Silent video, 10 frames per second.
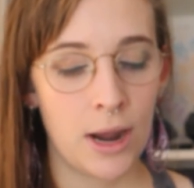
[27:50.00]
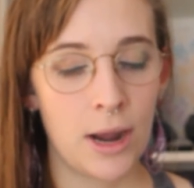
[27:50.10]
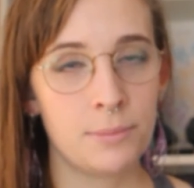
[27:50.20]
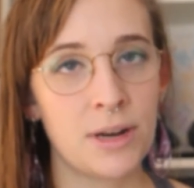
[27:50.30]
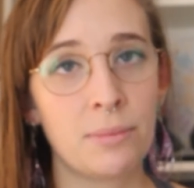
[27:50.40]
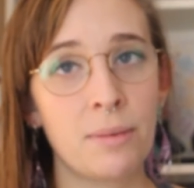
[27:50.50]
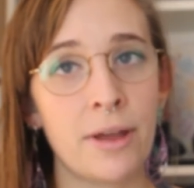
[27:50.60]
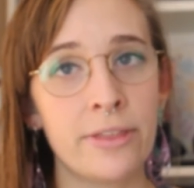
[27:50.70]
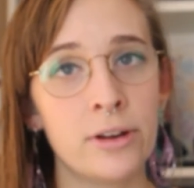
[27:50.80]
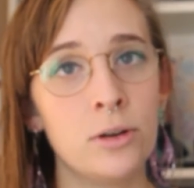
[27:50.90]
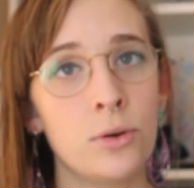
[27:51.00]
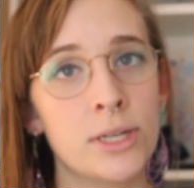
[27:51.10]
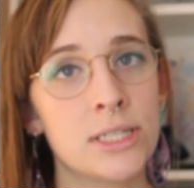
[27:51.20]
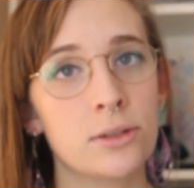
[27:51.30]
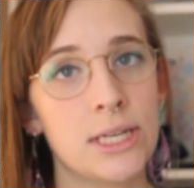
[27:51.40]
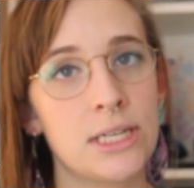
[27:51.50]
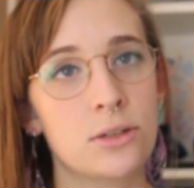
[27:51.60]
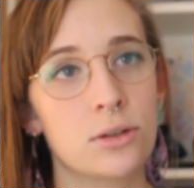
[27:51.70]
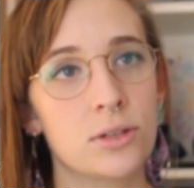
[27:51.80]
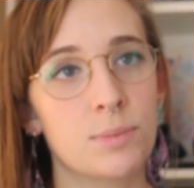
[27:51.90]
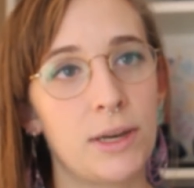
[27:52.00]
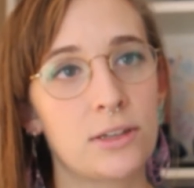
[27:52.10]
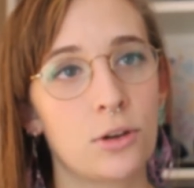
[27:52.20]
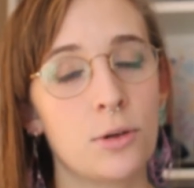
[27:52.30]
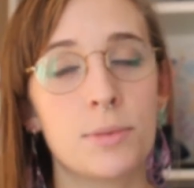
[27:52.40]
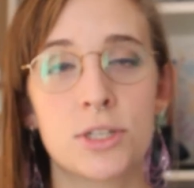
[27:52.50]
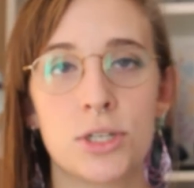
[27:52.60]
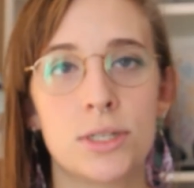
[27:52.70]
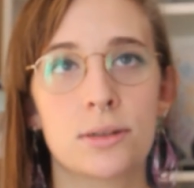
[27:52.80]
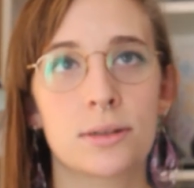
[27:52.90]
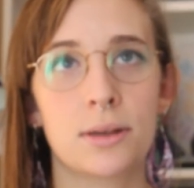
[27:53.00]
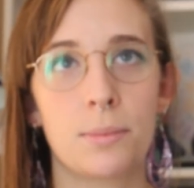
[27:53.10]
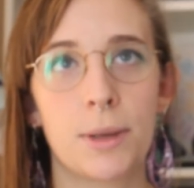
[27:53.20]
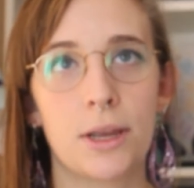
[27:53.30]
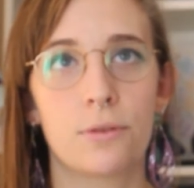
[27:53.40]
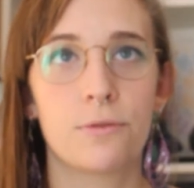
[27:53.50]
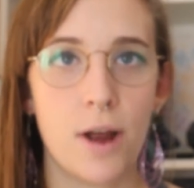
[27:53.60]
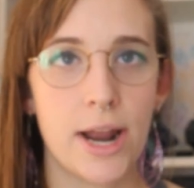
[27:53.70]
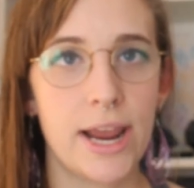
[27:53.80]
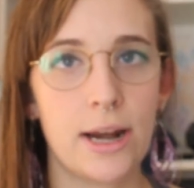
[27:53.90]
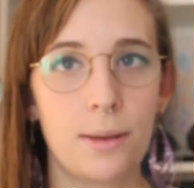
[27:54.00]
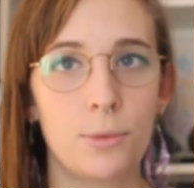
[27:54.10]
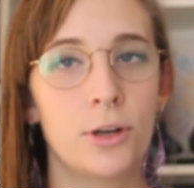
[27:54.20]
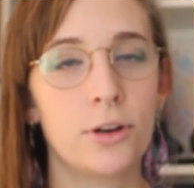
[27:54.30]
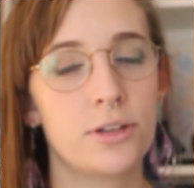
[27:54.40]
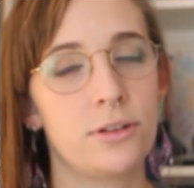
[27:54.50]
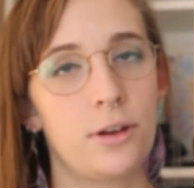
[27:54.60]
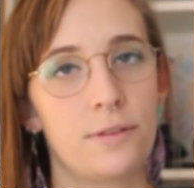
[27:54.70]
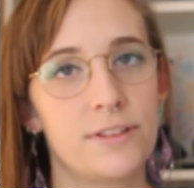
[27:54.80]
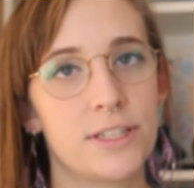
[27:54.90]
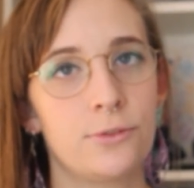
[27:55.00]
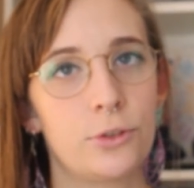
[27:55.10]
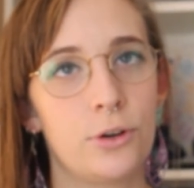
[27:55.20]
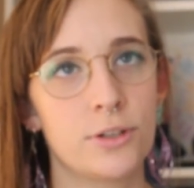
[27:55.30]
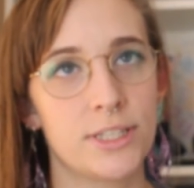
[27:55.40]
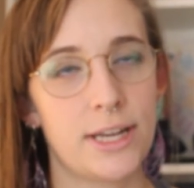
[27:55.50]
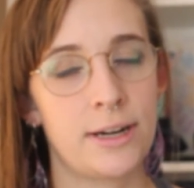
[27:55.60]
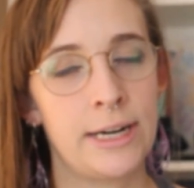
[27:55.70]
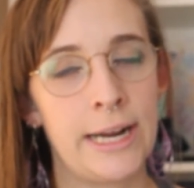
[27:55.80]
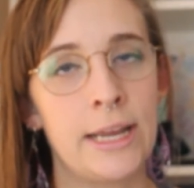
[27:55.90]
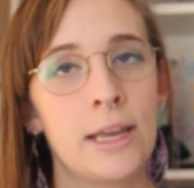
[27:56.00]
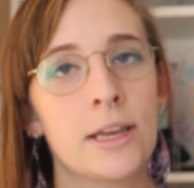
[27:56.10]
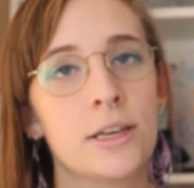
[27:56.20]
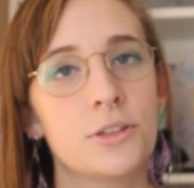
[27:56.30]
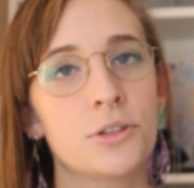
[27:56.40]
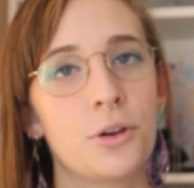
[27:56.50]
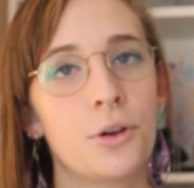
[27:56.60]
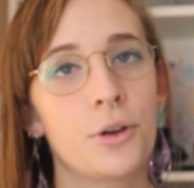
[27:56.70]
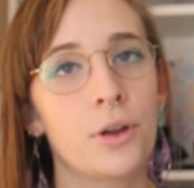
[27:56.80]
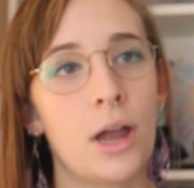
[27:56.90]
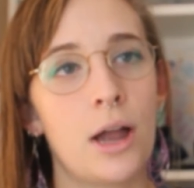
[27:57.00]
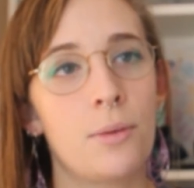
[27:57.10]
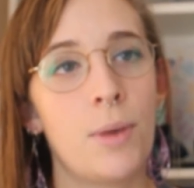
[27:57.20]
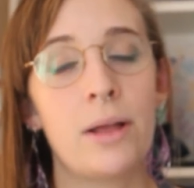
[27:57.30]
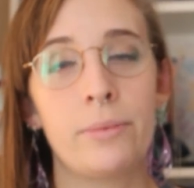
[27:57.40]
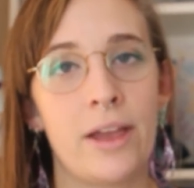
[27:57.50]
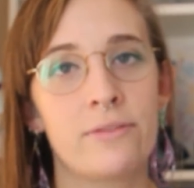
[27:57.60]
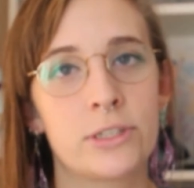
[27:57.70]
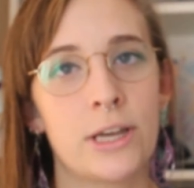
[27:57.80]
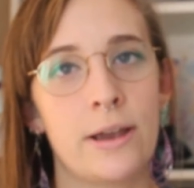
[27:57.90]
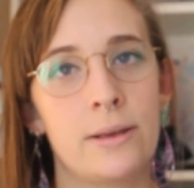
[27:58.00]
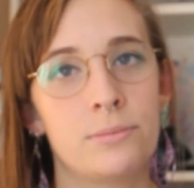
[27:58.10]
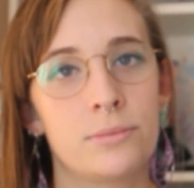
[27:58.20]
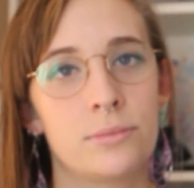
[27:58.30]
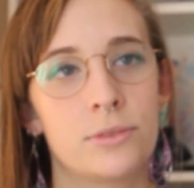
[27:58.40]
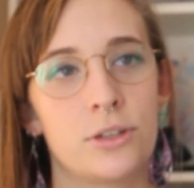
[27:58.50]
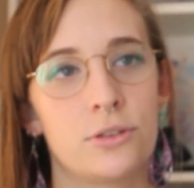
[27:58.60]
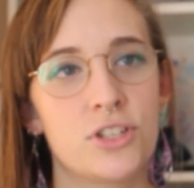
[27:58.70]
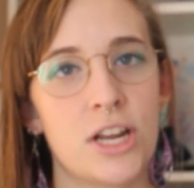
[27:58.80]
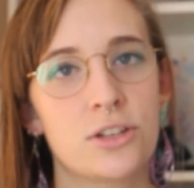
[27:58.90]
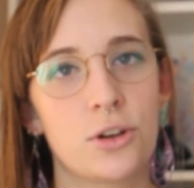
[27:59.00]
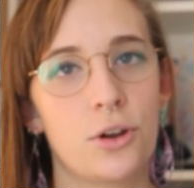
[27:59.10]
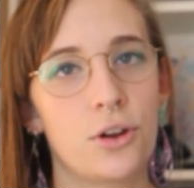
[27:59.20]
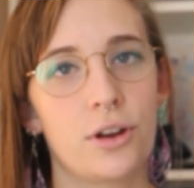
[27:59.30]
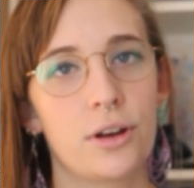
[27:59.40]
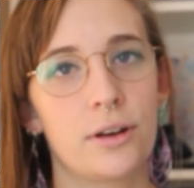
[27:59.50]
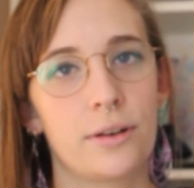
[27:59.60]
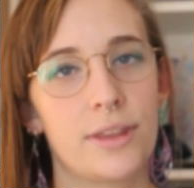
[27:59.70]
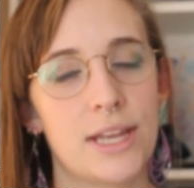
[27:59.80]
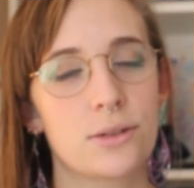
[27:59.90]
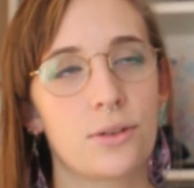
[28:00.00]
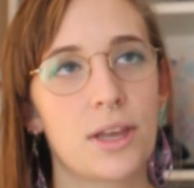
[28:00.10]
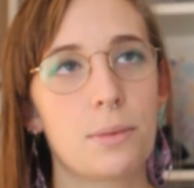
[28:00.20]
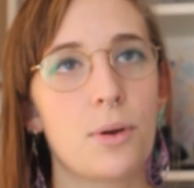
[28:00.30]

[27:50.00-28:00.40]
Now my mother-in-law, I still need to speak to her, but she's coming on Friday and I'm only going to the yarn festival on Saturday, so I'll have time to chat to her and that sort of thing.